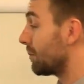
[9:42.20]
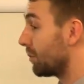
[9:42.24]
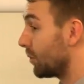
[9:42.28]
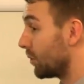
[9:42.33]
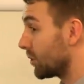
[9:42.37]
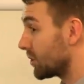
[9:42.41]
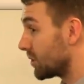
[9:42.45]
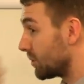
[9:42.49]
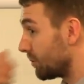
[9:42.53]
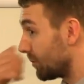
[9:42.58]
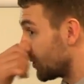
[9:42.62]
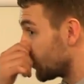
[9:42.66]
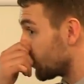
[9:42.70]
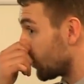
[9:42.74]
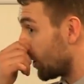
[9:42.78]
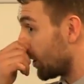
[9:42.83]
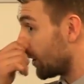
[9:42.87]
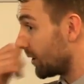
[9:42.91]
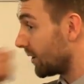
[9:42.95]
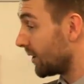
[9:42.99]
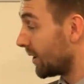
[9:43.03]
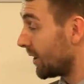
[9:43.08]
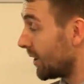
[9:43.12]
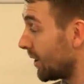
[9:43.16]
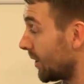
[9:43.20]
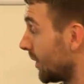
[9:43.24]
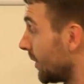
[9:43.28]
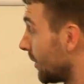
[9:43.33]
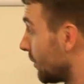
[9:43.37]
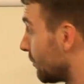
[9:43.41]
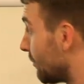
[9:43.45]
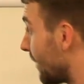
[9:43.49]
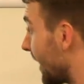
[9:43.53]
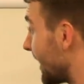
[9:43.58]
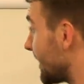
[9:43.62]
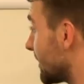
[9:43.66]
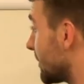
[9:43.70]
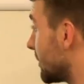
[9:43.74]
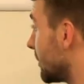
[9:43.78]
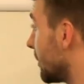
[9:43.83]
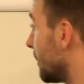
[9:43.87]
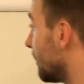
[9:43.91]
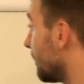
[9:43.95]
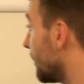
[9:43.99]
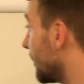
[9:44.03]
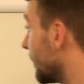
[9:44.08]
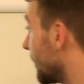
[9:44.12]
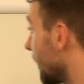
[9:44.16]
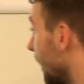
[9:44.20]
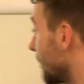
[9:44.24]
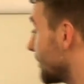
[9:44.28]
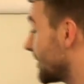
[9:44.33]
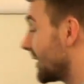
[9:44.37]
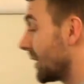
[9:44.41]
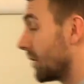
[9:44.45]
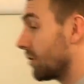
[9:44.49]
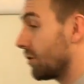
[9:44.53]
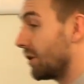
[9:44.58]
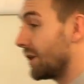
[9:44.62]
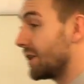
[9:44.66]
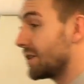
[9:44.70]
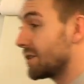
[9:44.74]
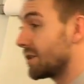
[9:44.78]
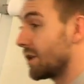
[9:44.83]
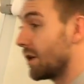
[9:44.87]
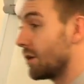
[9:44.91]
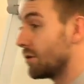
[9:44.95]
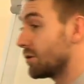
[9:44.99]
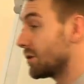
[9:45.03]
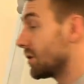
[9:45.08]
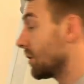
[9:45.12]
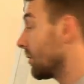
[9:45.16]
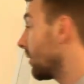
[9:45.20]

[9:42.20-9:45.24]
important that we try and raise the number of those, increase those